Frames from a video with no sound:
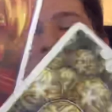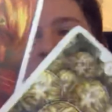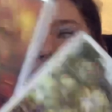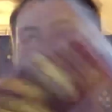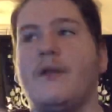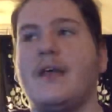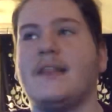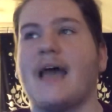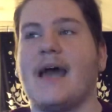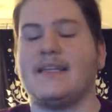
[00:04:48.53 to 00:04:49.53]
And the beauty
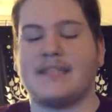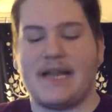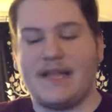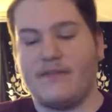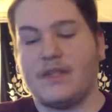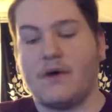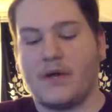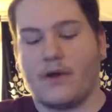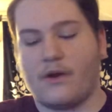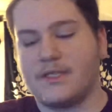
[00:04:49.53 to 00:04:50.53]
in that is that even though
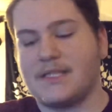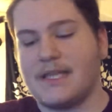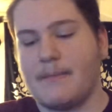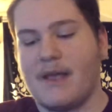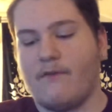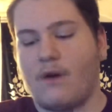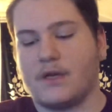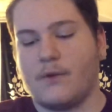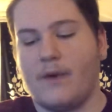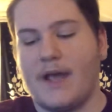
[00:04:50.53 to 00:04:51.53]
it hurts that they may have
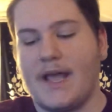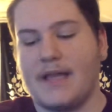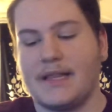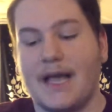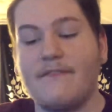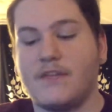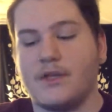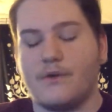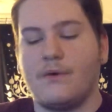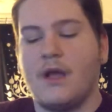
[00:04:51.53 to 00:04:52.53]
walked away and left
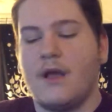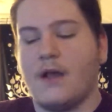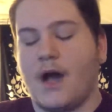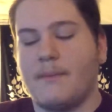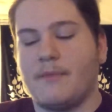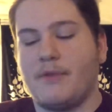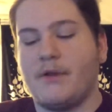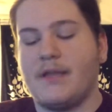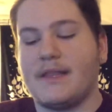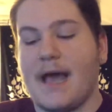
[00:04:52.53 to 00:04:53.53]
you, um, the
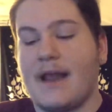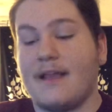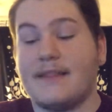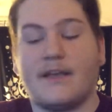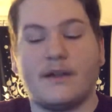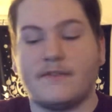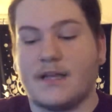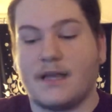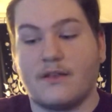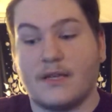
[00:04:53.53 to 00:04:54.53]
beauty in that, and they could have
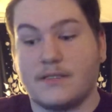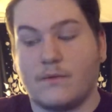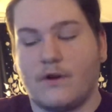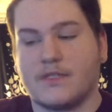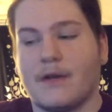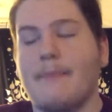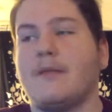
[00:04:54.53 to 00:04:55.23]
done other things worse, right?